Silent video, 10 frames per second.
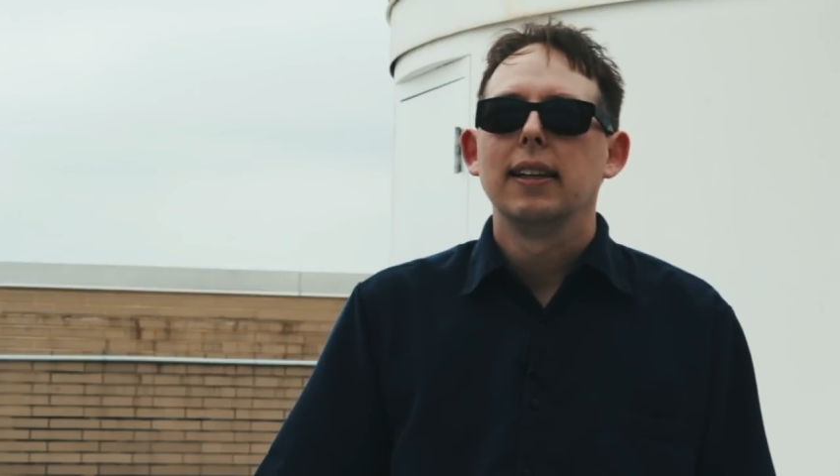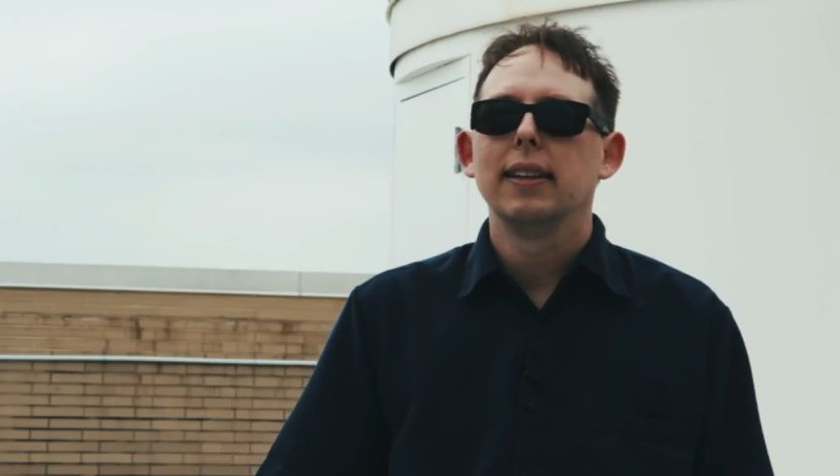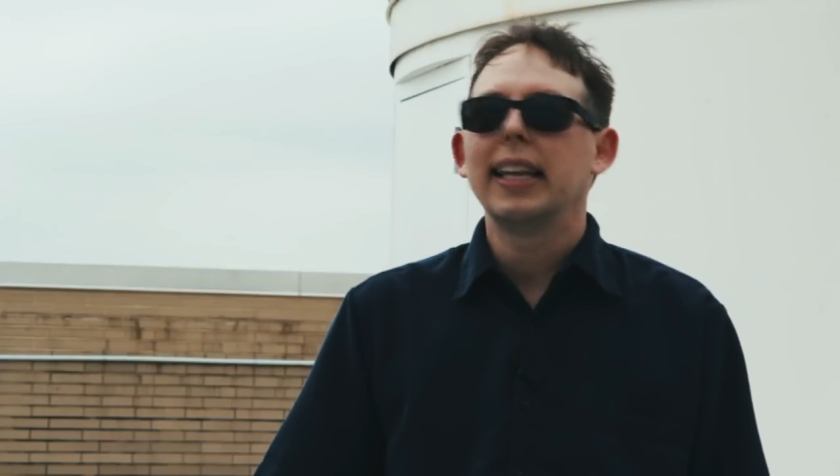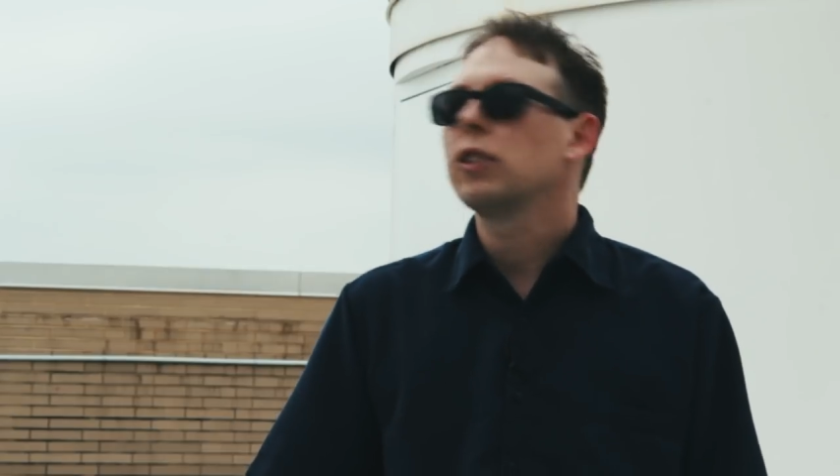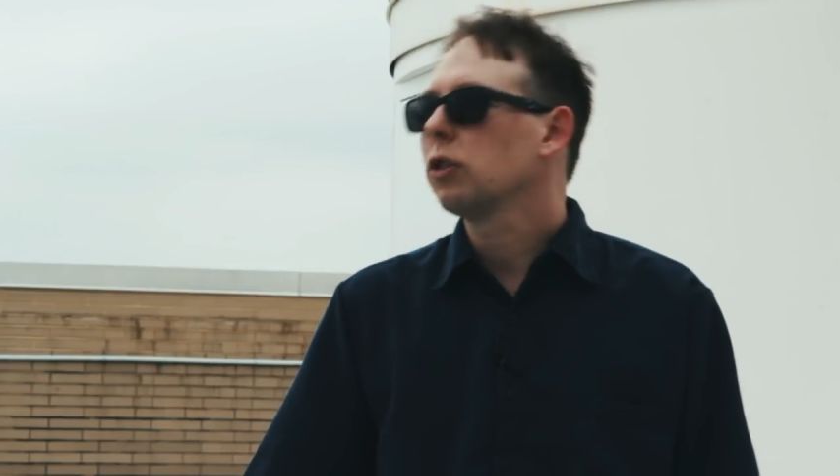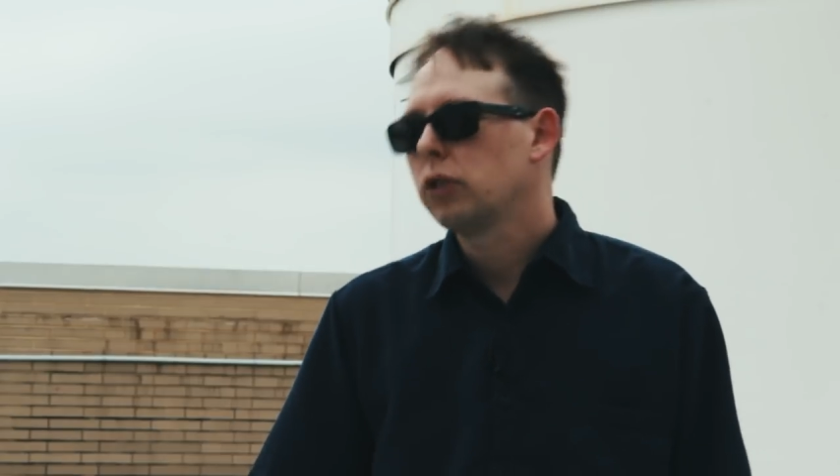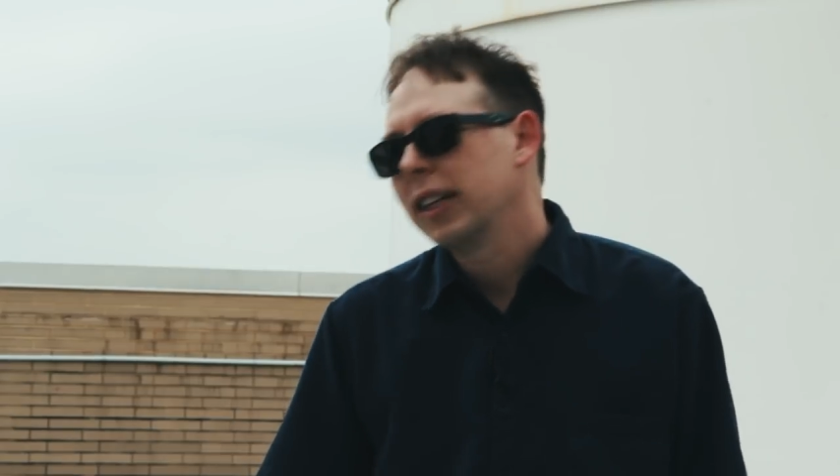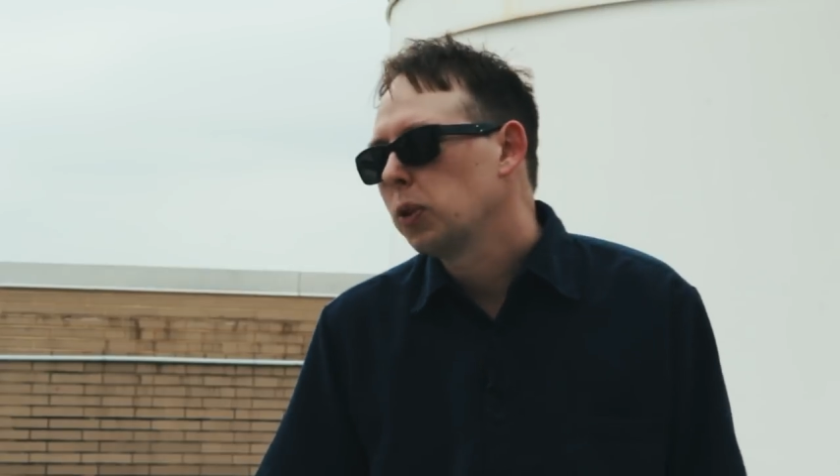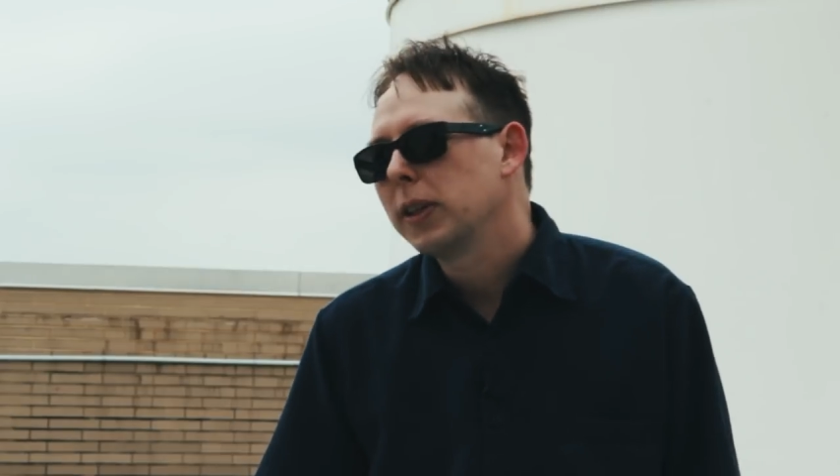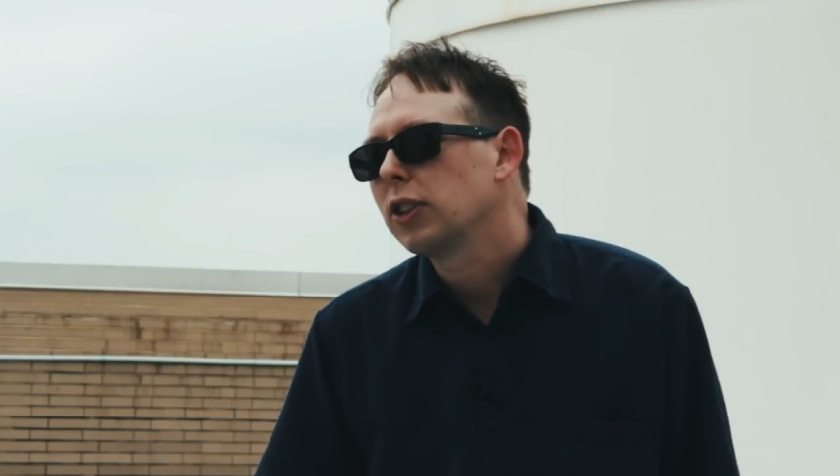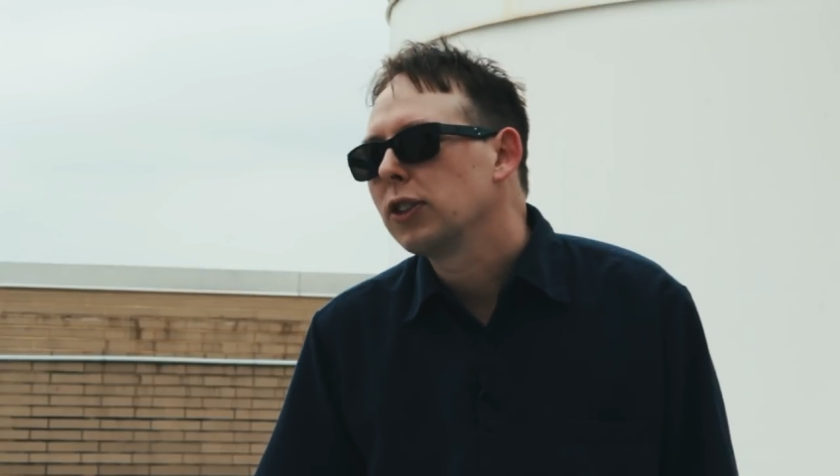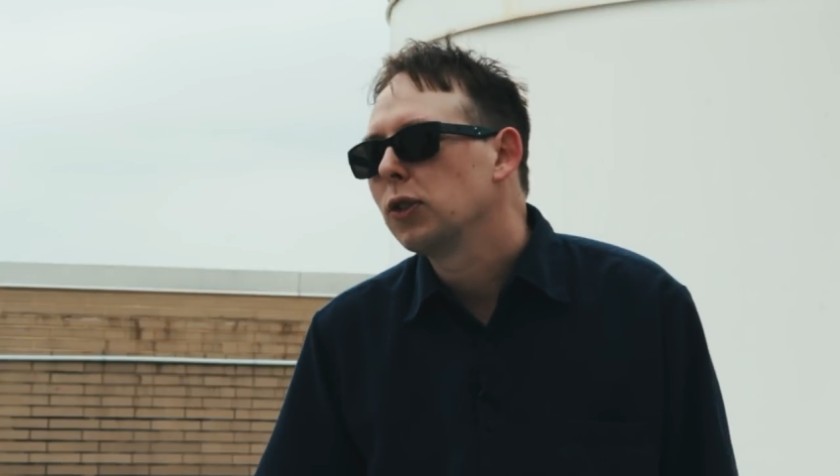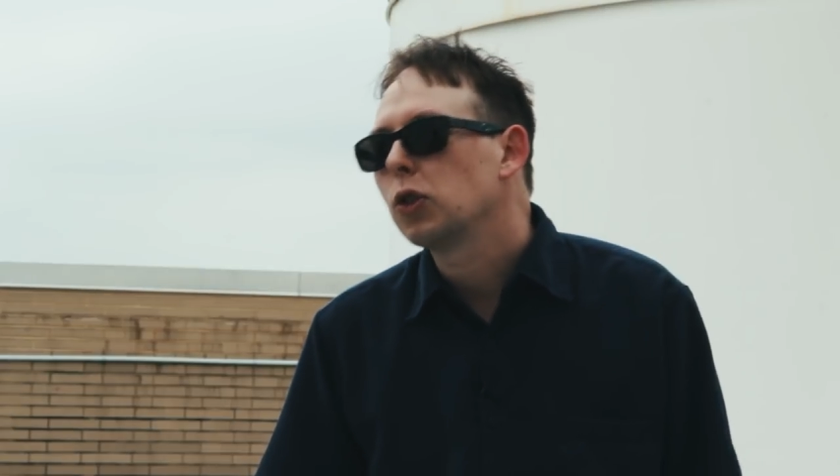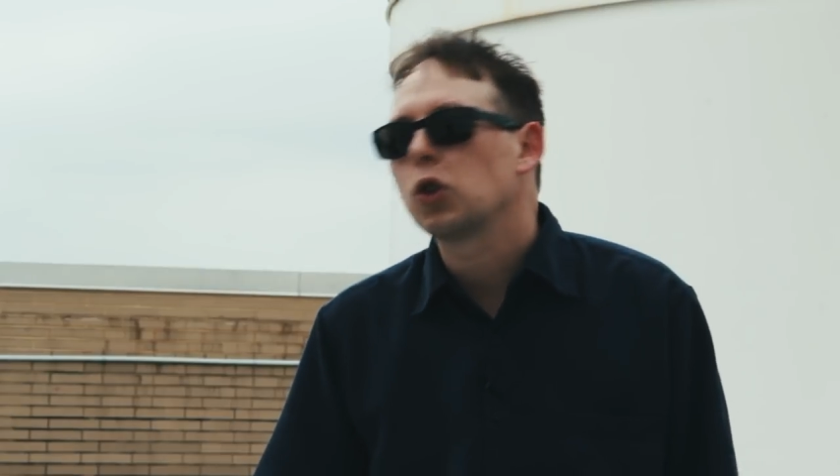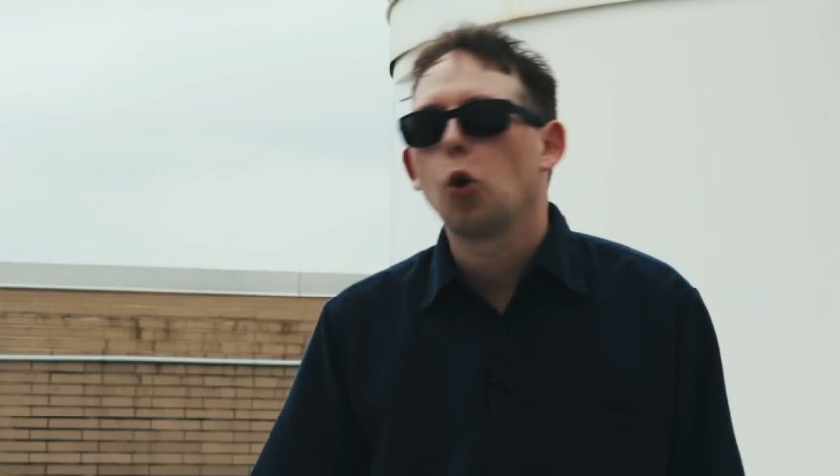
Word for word: laser transmissions,